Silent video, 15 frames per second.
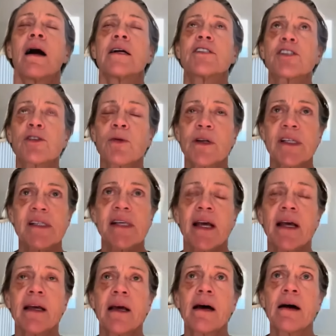I just want to
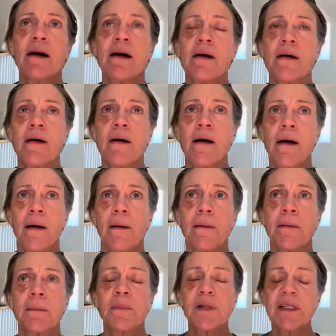say
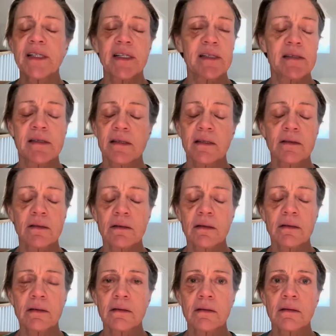uh, please,
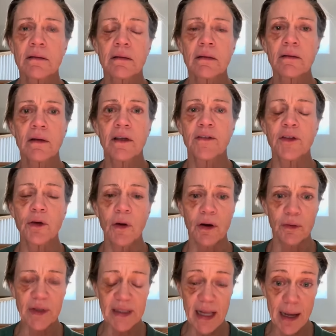if you
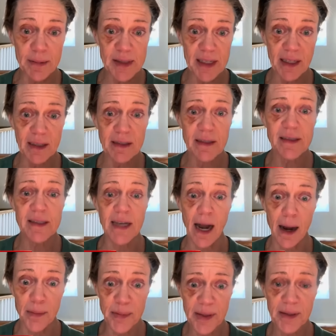are relapsing,
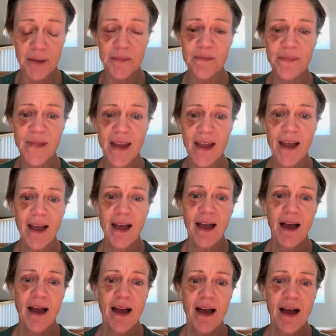stop
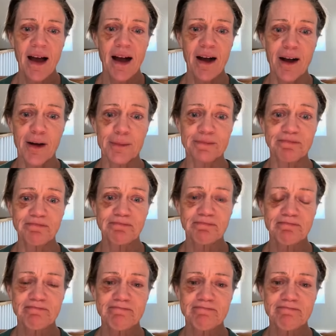um,